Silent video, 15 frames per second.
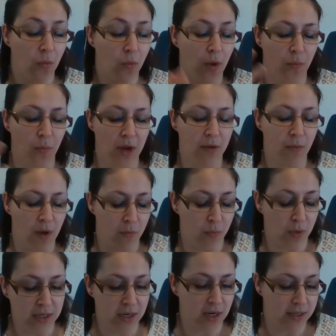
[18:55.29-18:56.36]
when we
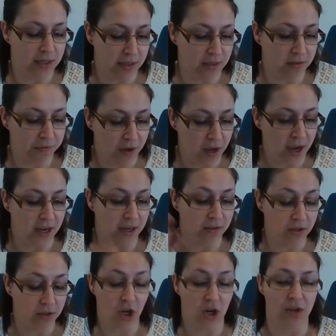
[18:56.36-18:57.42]
did identify,
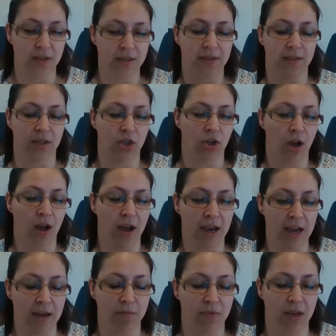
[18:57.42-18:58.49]
you know, this is a
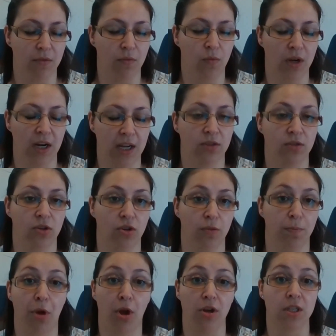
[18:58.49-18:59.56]
time that we need to
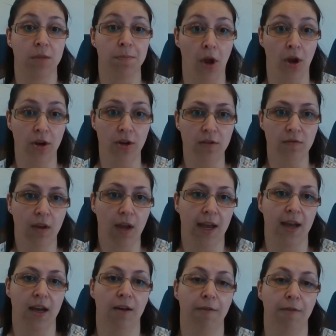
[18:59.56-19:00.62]
postpone our